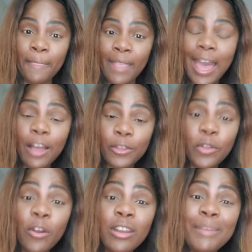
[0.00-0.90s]
how
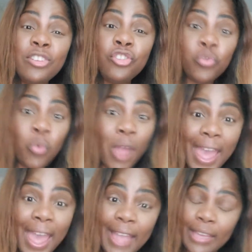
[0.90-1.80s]
you're going to be
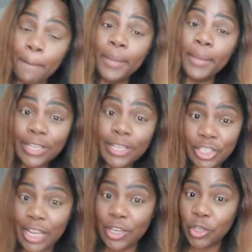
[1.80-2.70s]
dragged and
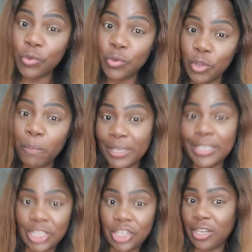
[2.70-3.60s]
pushed into your
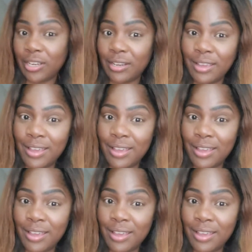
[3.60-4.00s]
position.